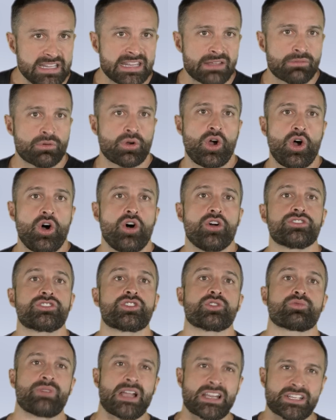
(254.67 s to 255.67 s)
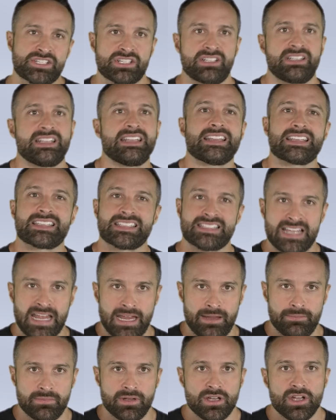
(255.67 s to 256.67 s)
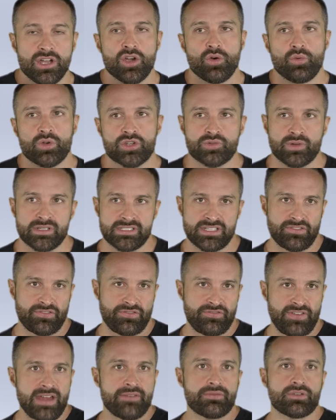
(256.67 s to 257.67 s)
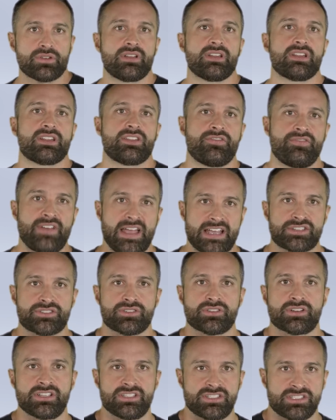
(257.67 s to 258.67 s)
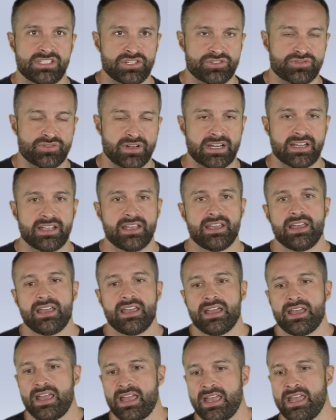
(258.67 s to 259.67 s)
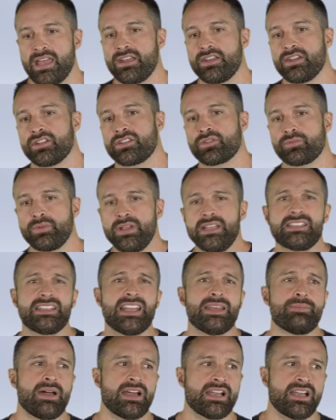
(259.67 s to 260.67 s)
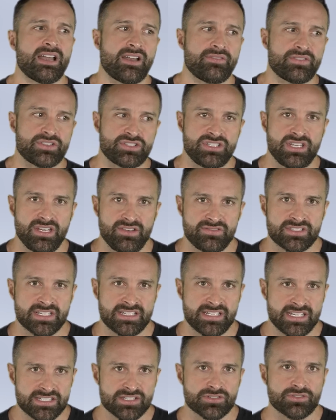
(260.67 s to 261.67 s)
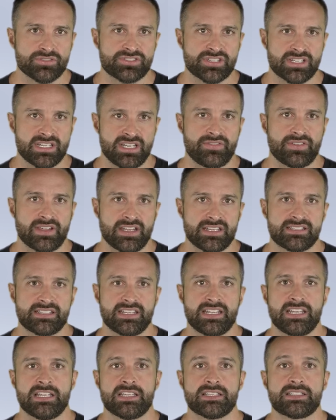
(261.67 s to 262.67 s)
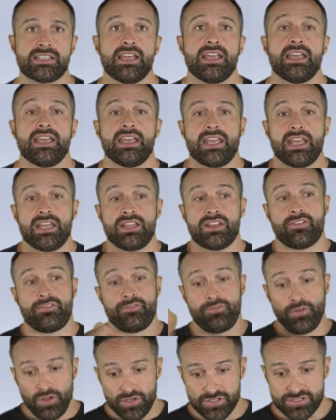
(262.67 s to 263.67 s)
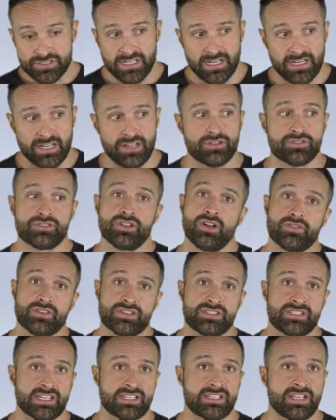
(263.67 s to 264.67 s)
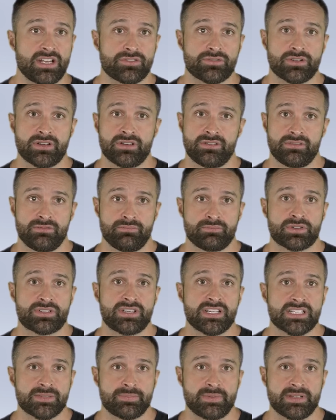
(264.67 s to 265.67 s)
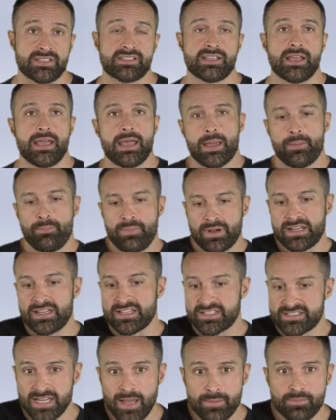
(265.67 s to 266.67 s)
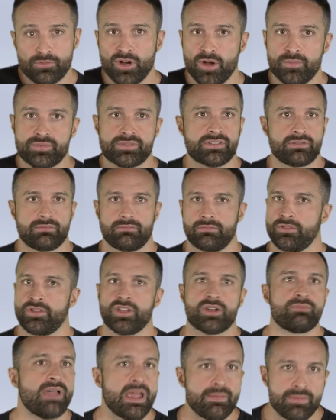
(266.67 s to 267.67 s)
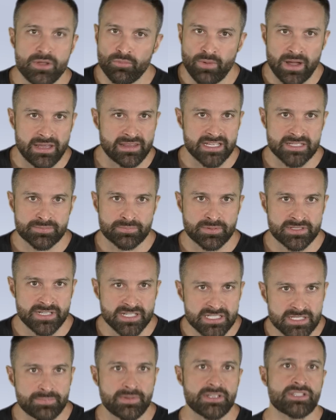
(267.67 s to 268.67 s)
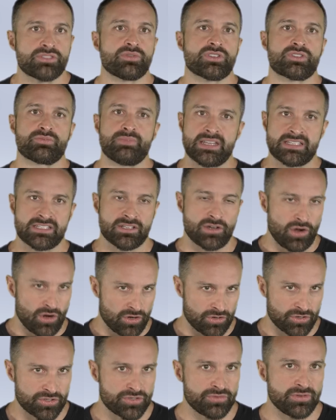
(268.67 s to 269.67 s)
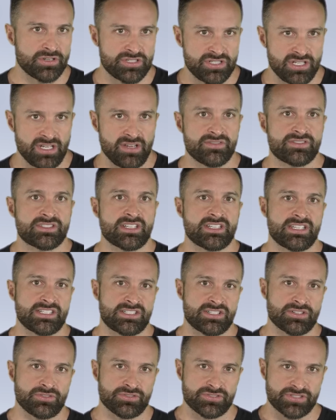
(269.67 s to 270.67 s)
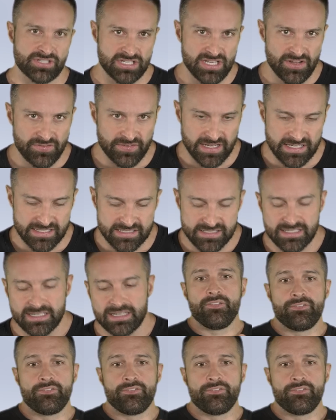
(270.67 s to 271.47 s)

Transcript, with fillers: They were all directionally the same, which was it favored the faster concentric. And the reason they might not have achieved statistical significance is in the full study, there's over 600 participants. But in the subgroups, there may be way less participants, which makes it harder to achieve statistical significance.